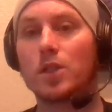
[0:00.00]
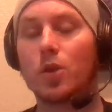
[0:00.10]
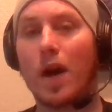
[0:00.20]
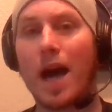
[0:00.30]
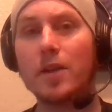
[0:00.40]

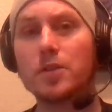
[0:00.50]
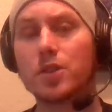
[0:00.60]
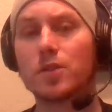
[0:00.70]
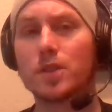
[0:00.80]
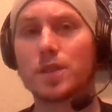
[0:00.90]
So how you
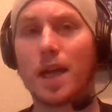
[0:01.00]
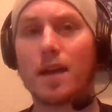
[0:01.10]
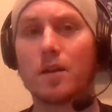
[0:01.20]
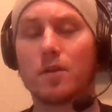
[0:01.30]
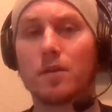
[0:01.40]
choose to
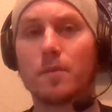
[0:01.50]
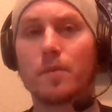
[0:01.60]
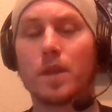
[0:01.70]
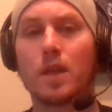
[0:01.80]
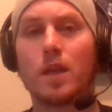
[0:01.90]
cycle
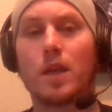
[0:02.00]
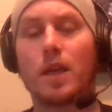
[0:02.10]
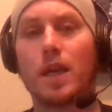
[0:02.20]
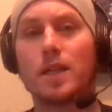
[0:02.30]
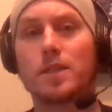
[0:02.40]

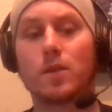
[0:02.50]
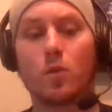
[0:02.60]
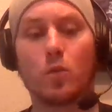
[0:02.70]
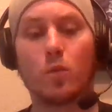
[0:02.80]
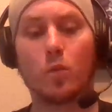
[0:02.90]
is
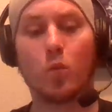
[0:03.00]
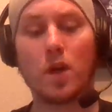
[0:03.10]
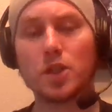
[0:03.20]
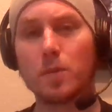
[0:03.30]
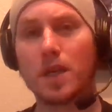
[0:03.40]

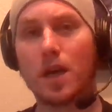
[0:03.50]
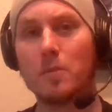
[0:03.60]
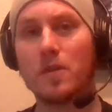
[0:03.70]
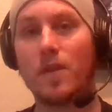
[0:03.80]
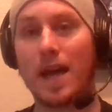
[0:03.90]
once you
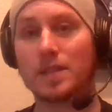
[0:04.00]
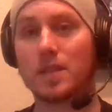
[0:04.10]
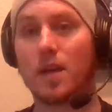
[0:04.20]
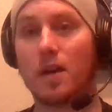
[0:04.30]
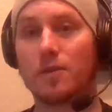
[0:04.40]
become
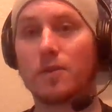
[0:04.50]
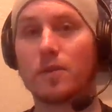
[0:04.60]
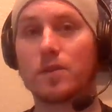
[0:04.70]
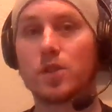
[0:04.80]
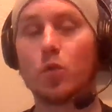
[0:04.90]
advanced
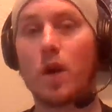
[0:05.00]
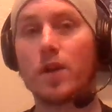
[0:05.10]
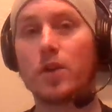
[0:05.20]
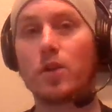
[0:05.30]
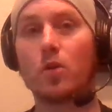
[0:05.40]
enough to
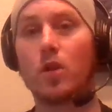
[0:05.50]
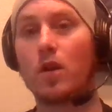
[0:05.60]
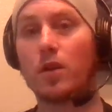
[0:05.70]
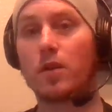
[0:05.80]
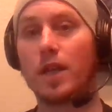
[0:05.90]
where you're no
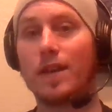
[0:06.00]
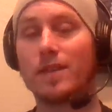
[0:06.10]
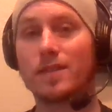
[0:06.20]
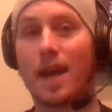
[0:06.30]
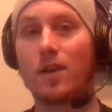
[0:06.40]
longer in
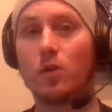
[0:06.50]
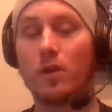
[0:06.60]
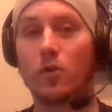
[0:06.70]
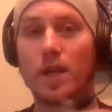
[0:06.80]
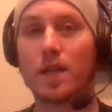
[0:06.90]
the cycle
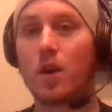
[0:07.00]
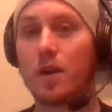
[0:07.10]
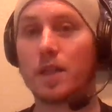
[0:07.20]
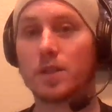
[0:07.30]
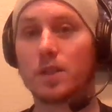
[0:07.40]
of
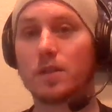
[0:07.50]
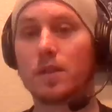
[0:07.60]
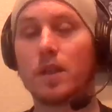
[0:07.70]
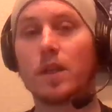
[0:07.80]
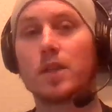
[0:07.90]
reincarnation.
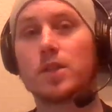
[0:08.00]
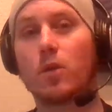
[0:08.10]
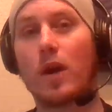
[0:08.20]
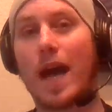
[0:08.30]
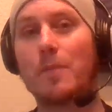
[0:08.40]

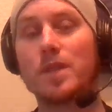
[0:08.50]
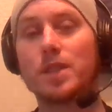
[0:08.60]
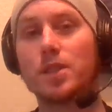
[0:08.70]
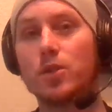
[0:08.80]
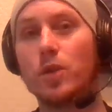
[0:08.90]
So what
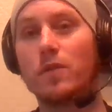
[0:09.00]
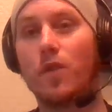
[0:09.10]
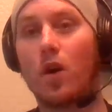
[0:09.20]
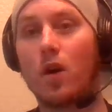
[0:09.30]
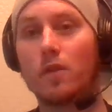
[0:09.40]
happens is you
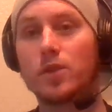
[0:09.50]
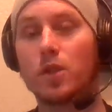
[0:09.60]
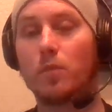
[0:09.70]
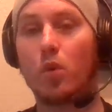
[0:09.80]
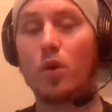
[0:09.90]
evolve to
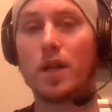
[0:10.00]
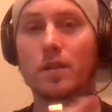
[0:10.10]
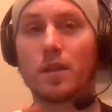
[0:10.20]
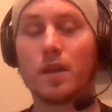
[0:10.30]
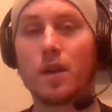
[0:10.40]
a
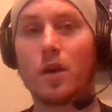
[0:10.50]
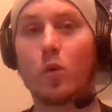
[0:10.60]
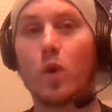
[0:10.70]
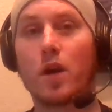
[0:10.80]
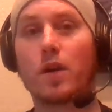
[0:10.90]
point
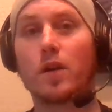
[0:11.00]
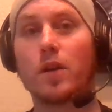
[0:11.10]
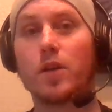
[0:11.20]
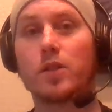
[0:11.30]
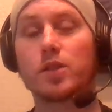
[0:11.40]
where
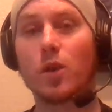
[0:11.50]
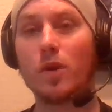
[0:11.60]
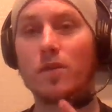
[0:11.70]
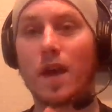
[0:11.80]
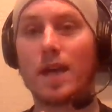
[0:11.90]
you're
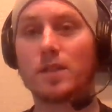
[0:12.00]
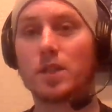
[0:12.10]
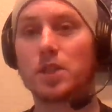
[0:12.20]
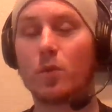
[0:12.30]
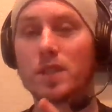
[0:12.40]
so advanced,
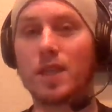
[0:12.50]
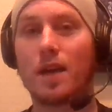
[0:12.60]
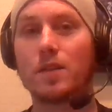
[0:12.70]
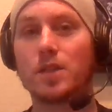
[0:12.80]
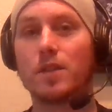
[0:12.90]
you're so
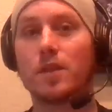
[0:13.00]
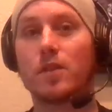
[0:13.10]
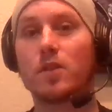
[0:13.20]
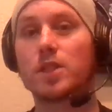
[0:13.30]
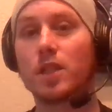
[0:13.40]
intelligent
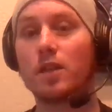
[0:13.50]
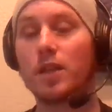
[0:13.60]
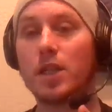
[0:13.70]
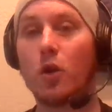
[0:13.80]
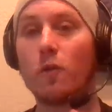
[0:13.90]
that there's
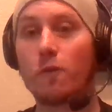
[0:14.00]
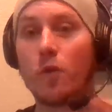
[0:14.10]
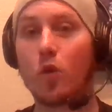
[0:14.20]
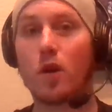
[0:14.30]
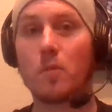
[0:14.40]
literally no
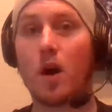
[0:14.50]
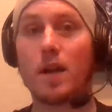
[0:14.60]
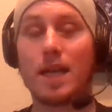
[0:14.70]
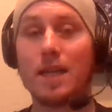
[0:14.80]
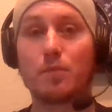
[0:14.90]
form
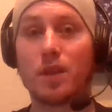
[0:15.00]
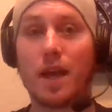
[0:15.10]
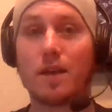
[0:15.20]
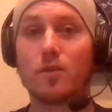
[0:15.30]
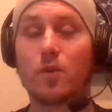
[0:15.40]
on any
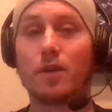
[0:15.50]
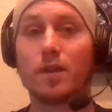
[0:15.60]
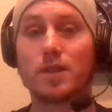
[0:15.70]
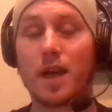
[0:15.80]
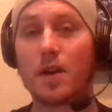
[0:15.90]
planet throughout
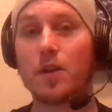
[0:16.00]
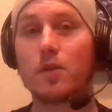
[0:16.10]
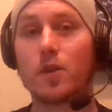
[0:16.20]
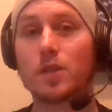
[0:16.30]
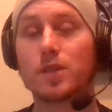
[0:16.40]
the entire
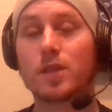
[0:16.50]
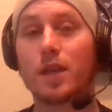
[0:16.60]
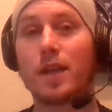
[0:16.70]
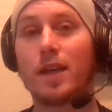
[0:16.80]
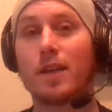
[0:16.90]
universe
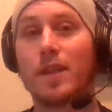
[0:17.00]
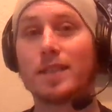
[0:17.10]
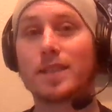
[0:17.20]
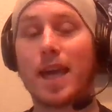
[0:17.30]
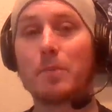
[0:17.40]

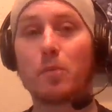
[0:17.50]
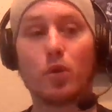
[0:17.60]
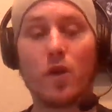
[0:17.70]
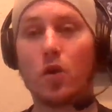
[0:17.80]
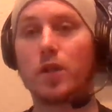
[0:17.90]
that's capable
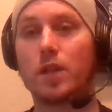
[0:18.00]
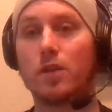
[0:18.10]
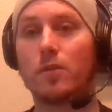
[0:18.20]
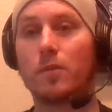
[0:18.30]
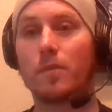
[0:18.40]
of holding
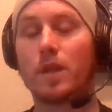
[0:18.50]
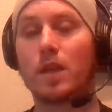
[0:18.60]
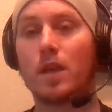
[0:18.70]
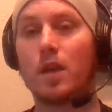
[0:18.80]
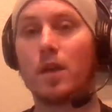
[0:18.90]
you.
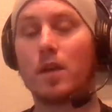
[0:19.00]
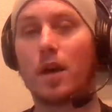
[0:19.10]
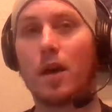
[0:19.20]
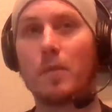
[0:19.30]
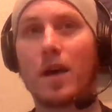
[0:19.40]

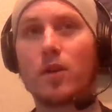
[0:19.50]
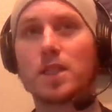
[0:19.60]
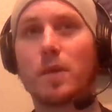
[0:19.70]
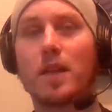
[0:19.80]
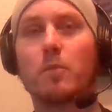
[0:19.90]
How do I
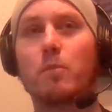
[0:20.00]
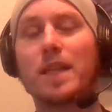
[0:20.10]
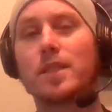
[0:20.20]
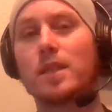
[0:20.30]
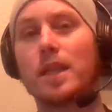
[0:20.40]
explain that?
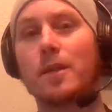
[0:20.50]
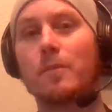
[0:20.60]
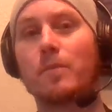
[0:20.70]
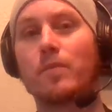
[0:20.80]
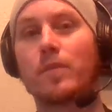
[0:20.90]
Basically,